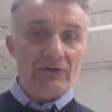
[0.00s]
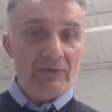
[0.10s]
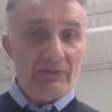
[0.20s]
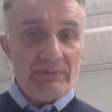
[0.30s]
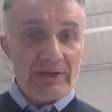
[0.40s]

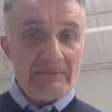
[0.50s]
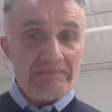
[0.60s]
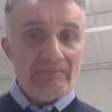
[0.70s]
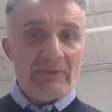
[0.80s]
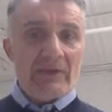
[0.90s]
with me,
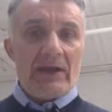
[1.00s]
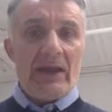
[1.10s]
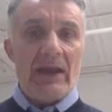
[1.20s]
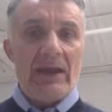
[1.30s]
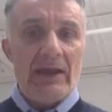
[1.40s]

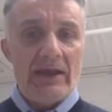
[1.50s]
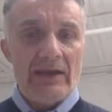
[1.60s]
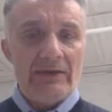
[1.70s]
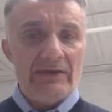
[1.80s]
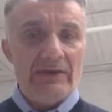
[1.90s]

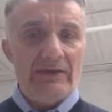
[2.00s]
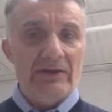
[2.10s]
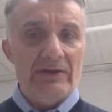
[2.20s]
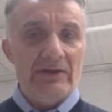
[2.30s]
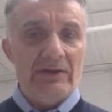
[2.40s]
and
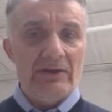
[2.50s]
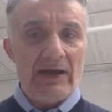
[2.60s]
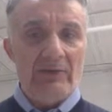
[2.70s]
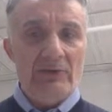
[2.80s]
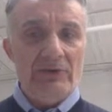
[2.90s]

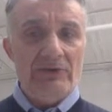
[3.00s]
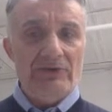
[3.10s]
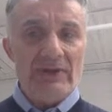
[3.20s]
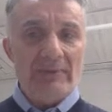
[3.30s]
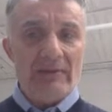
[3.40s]
I will
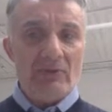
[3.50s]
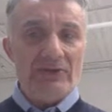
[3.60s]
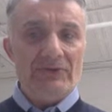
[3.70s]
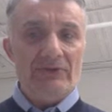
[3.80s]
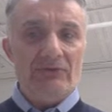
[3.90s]
use IBM
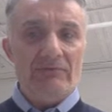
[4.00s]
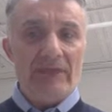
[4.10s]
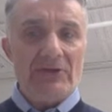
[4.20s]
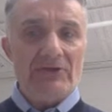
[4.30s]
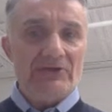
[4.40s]
Watson to
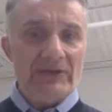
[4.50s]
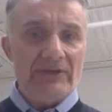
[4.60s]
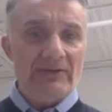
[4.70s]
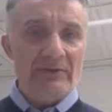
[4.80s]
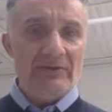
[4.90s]
measure
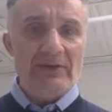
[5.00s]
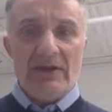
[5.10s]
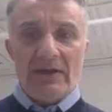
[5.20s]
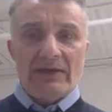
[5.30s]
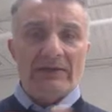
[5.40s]
sentiment.
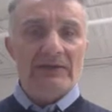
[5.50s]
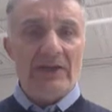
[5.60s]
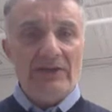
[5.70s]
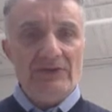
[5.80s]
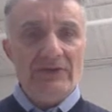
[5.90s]
In this
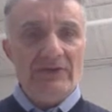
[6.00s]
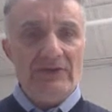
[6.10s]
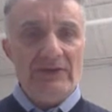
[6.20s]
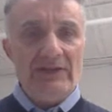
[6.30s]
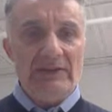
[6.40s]
case, you can
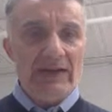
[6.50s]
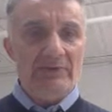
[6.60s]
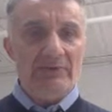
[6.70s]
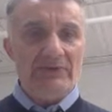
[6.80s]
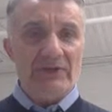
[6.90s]
see that
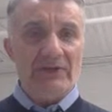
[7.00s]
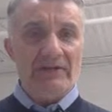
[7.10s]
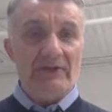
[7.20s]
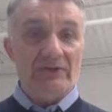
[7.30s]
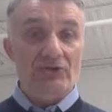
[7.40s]

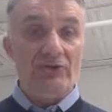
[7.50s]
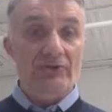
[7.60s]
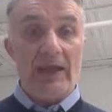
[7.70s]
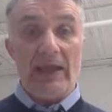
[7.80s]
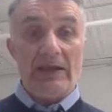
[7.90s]
9%
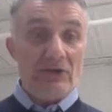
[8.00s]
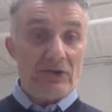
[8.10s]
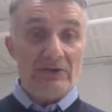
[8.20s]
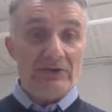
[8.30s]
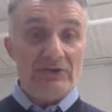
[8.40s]
showed anger
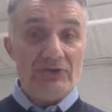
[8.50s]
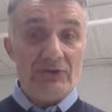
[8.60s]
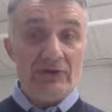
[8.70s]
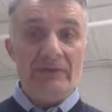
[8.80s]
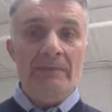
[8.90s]
in their
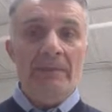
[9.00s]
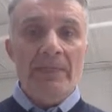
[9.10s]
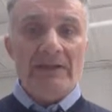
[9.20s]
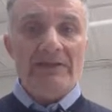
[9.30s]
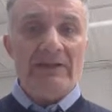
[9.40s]
story,
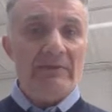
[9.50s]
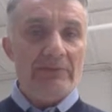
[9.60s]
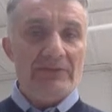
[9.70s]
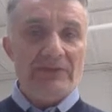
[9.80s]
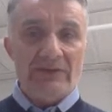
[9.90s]

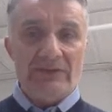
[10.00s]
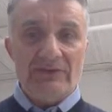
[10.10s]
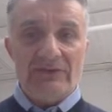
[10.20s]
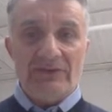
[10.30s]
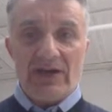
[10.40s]
7%
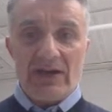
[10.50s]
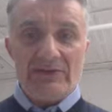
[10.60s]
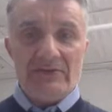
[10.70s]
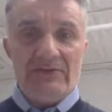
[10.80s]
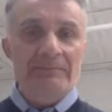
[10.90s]

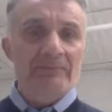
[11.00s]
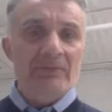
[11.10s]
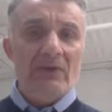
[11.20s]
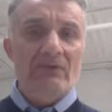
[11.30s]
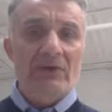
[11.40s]
disgust,
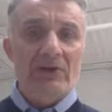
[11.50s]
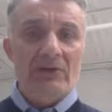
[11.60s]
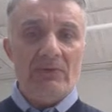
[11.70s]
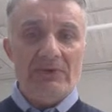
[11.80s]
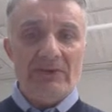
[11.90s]
fear
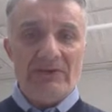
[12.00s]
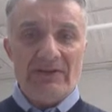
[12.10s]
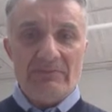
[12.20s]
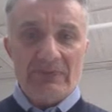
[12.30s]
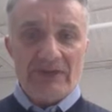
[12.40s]
was
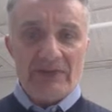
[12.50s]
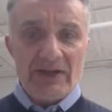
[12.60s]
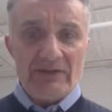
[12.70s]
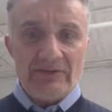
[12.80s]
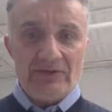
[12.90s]

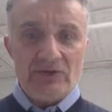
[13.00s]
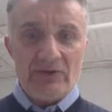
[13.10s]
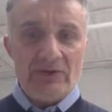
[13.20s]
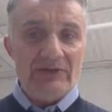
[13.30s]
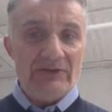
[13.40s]
18%,
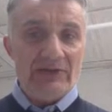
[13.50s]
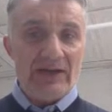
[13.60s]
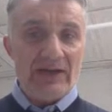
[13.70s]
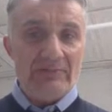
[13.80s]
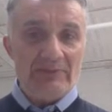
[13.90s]
joy
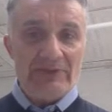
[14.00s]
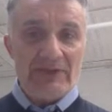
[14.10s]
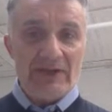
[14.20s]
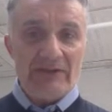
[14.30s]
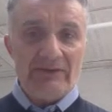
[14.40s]

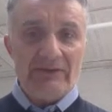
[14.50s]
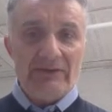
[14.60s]
39%,